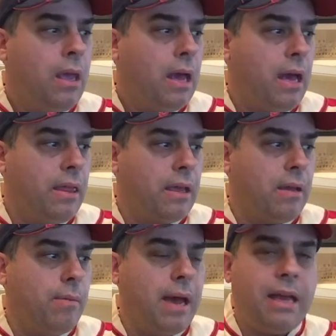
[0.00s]
Uh, the
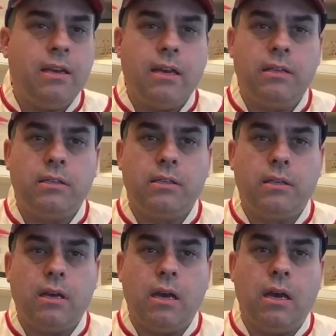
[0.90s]
Cabañas
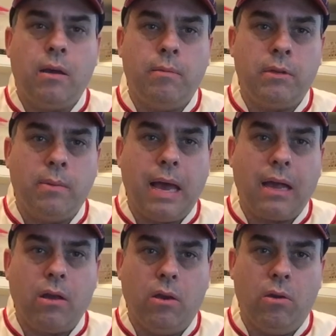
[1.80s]
um,
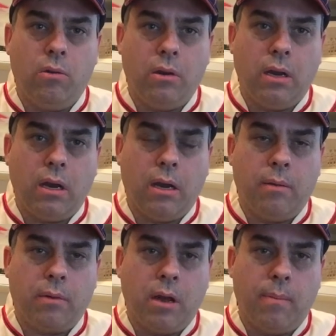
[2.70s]
tobacco
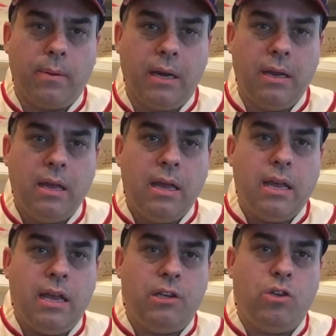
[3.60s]
um, company
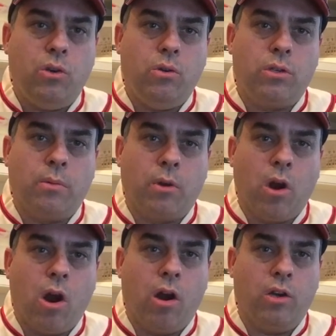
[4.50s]
issued some
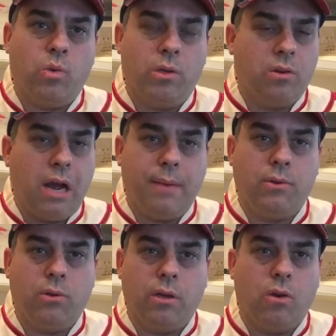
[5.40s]
cards, which are
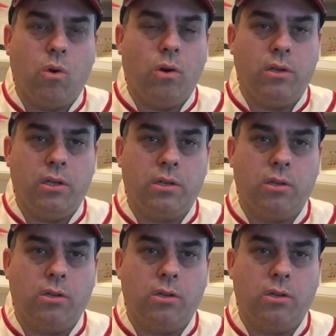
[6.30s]
absolutely gorgeous. I'll,